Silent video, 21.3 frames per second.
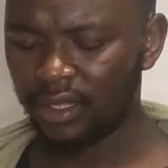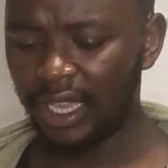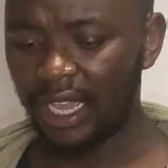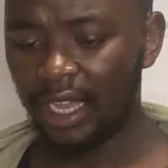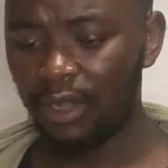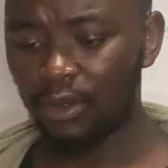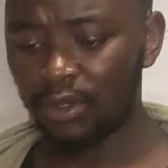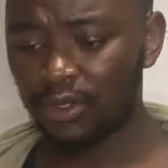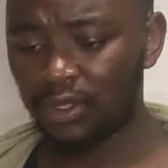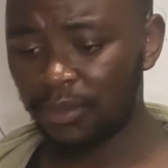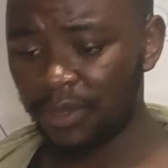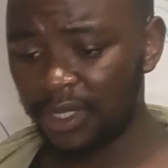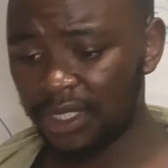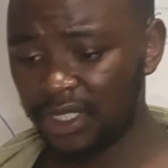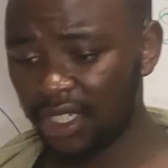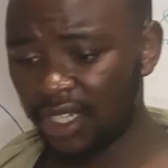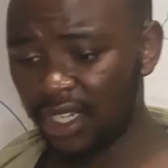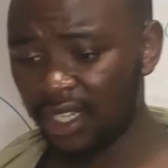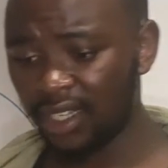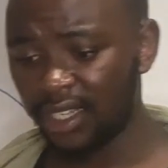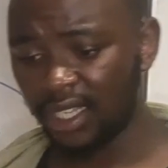are also
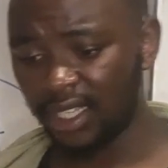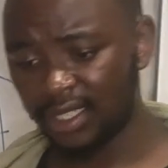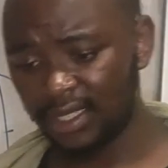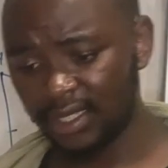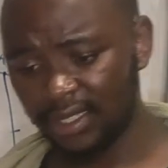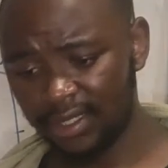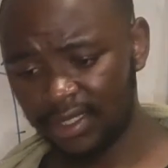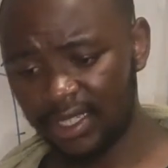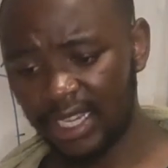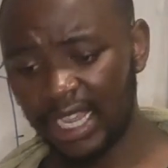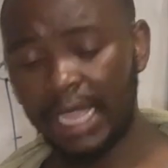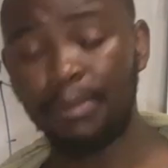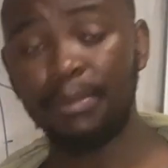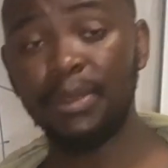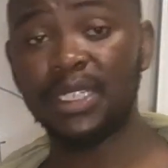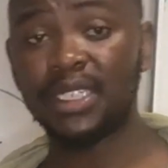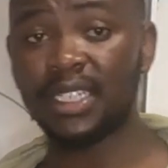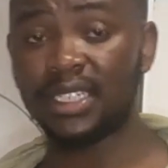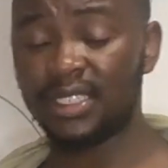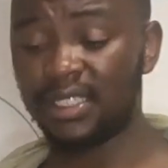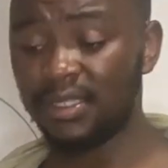mentioning that
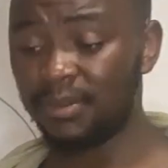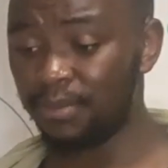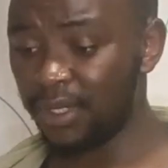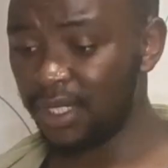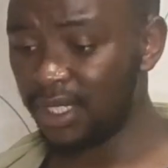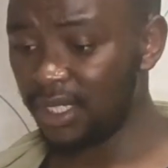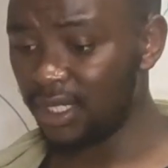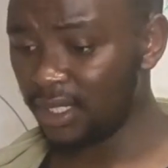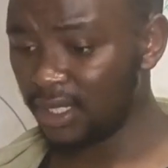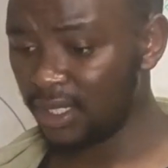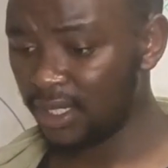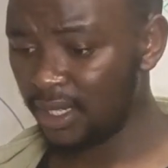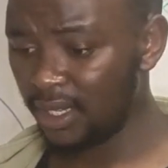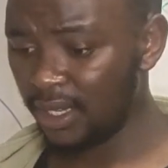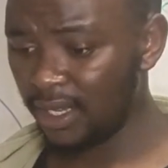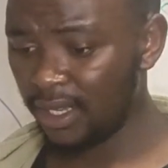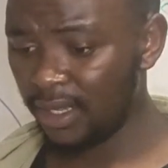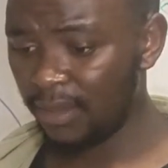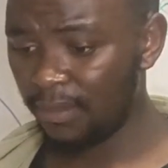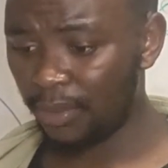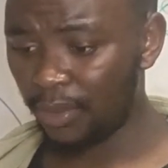diameter dB
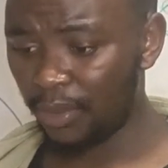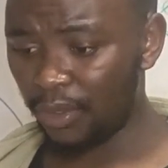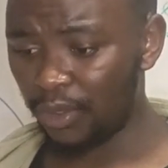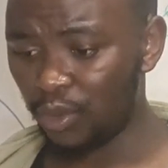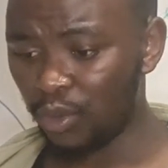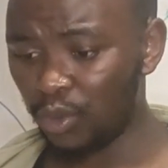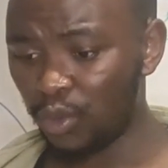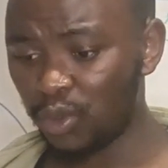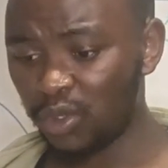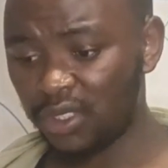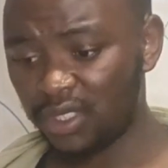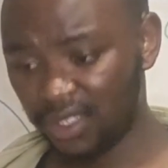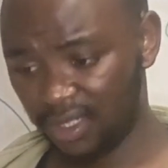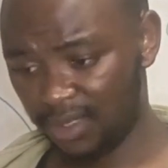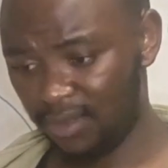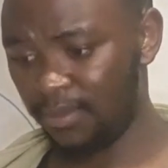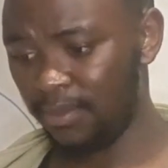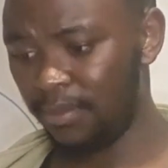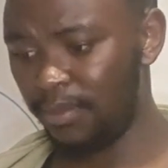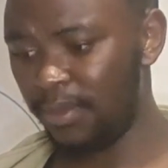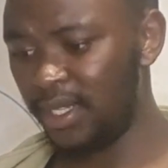produced
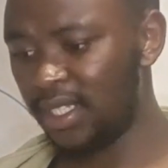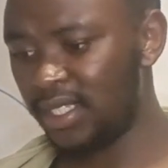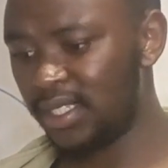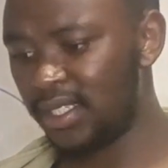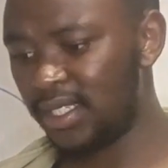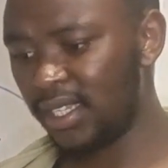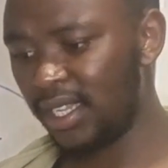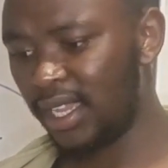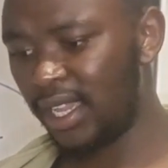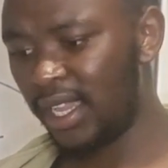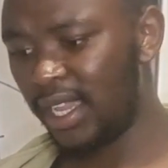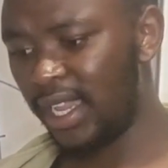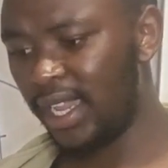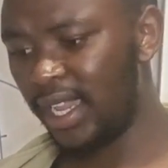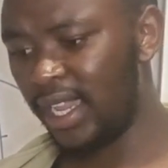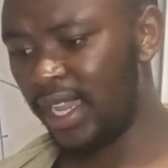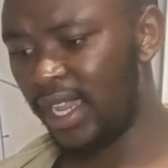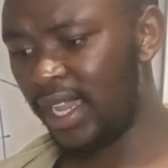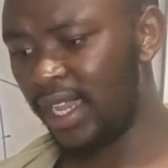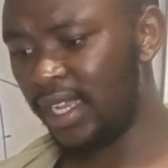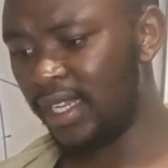meets
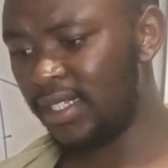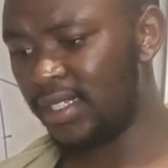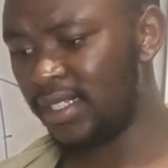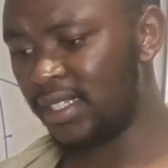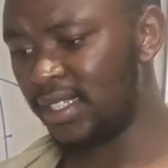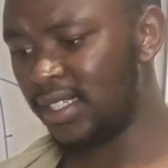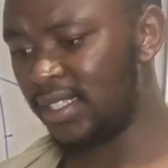at